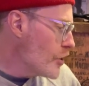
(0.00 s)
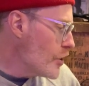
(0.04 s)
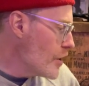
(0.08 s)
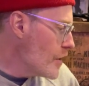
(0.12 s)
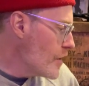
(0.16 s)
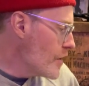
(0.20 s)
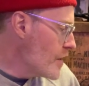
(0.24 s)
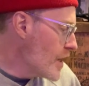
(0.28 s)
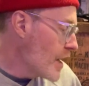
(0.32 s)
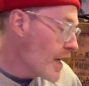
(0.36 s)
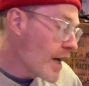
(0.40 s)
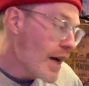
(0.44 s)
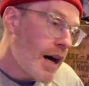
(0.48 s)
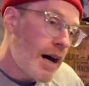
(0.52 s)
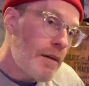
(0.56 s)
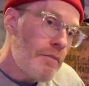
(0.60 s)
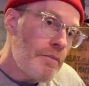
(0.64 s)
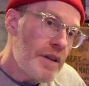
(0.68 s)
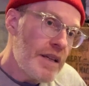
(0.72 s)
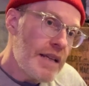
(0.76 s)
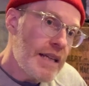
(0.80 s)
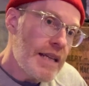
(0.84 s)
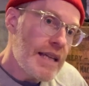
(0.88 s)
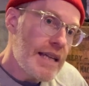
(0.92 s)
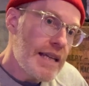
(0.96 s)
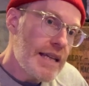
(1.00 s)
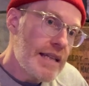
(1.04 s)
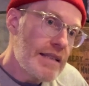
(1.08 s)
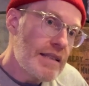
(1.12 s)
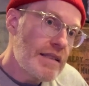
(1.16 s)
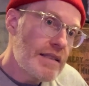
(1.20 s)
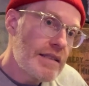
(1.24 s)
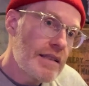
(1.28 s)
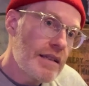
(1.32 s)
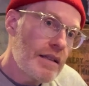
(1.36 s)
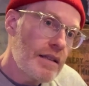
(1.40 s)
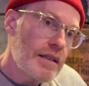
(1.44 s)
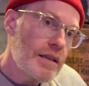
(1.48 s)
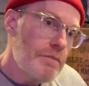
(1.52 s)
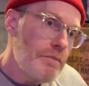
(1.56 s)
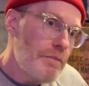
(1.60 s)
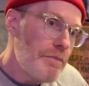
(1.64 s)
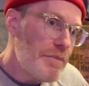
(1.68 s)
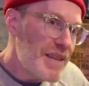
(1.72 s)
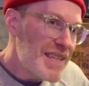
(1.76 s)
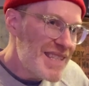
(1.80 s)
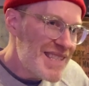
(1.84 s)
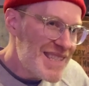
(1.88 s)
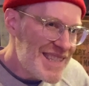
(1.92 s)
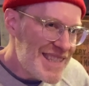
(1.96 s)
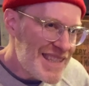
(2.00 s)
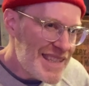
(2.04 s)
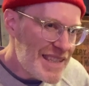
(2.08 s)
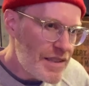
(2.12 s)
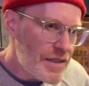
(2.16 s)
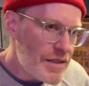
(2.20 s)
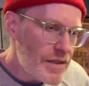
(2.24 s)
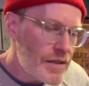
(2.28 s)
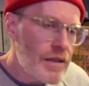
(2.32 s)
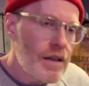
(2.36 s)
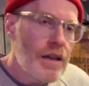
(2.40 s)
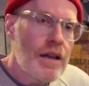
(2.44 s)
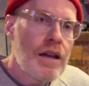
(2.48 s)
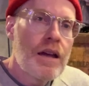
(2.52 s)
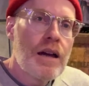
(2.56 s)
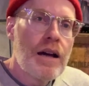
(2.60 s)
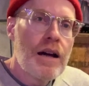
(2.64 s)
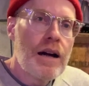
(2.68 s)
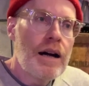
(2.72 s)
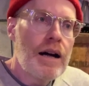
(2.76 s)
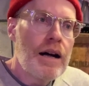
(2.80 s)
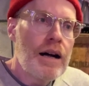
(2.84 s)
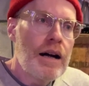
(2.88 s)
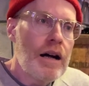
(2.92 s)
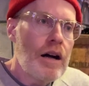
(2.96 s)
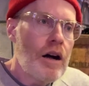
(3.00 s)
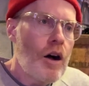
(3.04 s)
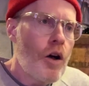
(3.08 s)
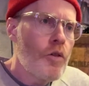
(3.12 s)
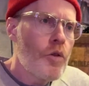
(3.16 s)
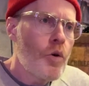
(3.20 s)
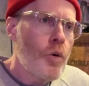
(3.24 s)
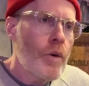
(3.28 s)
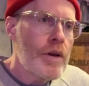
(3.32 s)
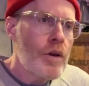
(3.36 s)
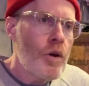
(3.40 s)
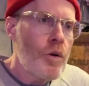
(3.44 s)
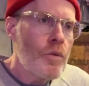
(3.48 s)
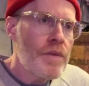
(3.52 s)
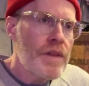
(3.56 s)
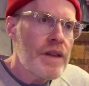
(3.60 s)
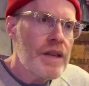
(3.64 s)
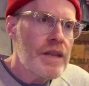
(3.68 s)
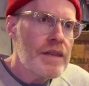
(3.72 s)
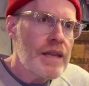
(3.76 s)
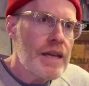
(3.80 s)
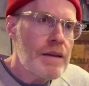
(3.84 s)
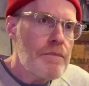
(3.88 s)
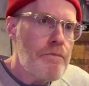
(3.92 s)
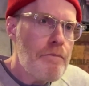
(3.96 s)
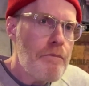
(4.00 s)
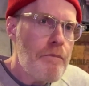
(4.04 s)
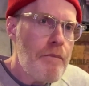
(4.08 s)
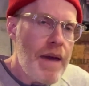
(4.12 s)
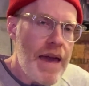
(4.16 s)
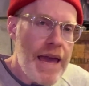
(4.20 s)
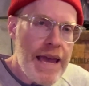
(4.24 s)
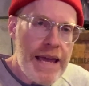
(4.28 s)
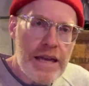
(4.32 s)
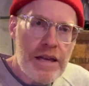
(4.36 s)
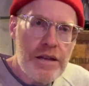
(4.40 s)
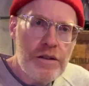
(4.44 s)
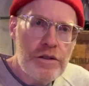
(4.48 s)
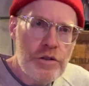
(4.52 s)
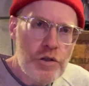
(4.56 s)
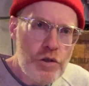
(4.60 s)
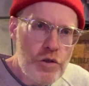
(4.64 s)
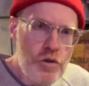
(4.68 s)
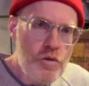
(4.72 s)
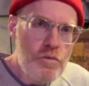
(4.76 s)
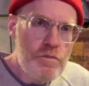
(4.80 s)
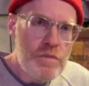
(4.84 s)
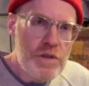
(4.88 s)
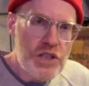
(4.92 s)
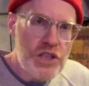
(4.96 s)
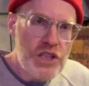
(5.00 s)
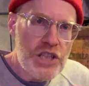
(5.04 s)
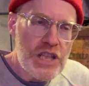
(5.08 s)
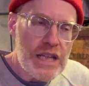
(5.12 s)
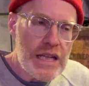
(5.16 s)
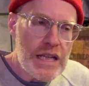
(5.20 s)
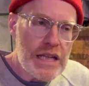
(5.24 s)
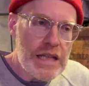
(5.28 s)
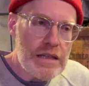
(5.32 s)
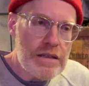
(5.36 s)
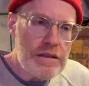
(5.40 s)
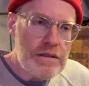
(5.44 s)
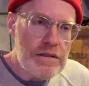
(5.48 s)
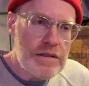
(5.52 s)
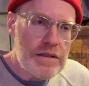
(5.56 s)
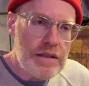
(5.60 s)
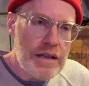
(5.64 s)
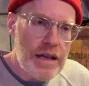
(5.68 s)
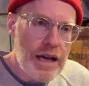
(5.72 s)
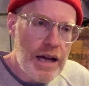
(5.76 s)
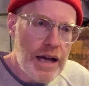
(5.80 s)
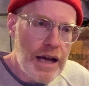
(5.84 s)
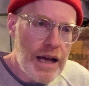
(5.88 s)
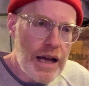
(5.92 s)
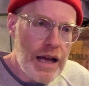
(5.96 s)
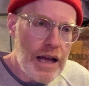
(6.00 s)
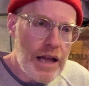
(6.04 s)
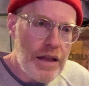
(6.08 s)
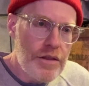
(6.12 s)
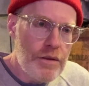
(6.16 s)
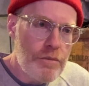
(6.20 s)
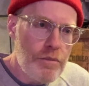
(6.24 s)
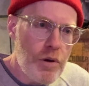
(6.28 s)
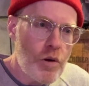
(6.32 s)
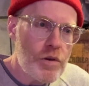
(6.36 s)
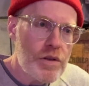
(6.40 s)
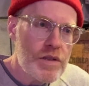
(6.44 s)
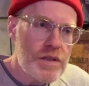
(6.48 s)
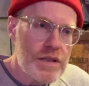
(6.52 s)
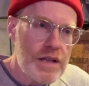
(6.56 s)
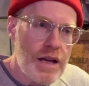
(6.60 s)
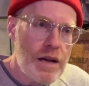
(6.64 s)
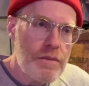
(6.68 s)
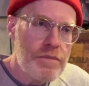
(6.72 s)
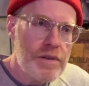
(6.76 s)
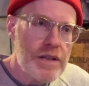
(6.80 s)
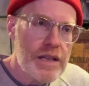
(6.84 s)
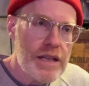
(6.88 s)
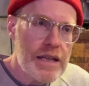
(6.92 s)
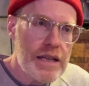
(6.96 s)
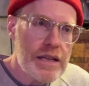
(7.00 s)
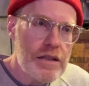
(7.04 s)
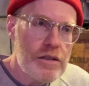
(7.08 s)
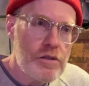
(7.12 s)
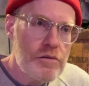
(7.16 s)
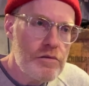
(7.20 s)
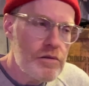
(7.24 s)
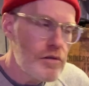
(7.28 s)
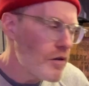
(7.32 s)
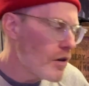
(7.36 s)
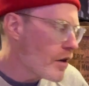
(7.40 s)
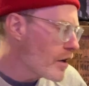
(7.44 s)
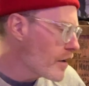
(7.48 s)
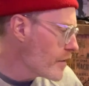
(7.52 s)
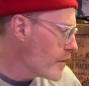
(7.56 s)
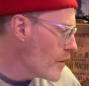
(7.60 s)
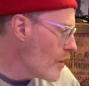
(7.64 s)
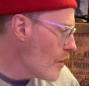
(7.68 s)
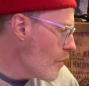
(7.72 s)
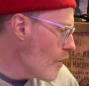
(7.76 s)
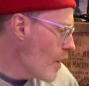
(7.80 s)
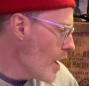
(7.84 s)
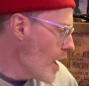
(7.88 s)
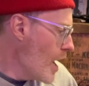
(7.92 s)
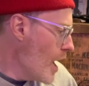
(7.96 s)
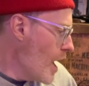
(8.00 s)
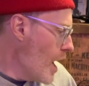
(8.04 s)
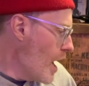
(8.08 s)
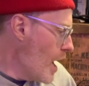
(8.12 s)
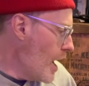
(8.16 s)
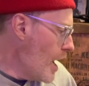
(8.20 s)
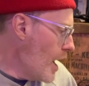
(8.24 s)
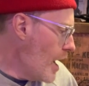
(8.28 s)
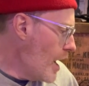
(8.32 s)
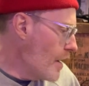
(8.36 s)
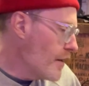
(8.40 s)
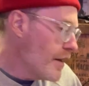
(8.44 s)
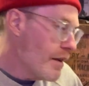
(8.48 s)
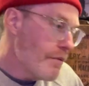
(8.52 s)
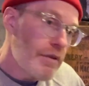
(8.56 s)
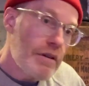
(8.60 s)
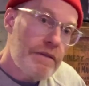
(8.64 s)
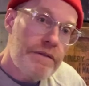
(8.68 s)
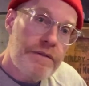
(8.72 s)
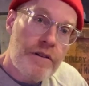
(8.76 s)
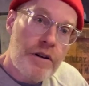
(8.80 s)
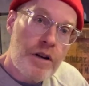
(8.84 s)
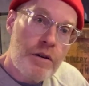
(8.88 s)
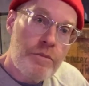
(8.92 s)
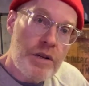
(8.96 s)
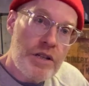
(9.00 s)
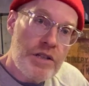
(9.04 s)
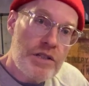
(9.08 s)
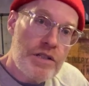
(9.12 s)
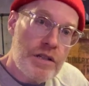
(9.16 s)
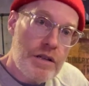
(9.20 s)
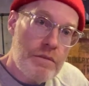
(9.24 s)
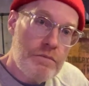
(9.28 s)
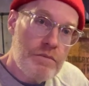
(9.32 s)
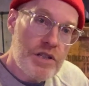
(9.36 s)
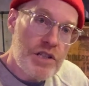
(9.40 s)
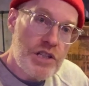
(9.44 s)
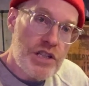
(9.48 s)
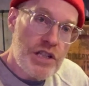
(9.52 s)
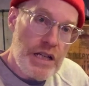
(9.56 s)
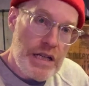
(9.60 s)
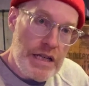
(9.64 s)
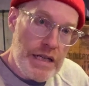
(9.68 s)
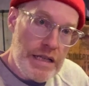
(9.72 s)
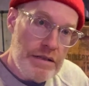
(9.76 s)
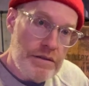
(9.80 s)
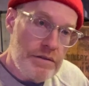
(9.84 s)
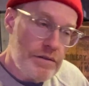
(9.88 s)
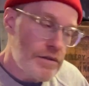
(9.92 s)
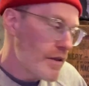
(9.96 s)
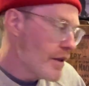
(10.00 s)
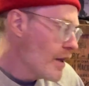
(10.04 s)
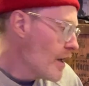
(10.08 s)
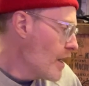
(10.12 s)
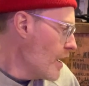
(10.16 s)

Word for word: the company is still in business, uh, although I don't think they make new machines. Uh, the Bonis company in New York, though, uh, they refurbish machines.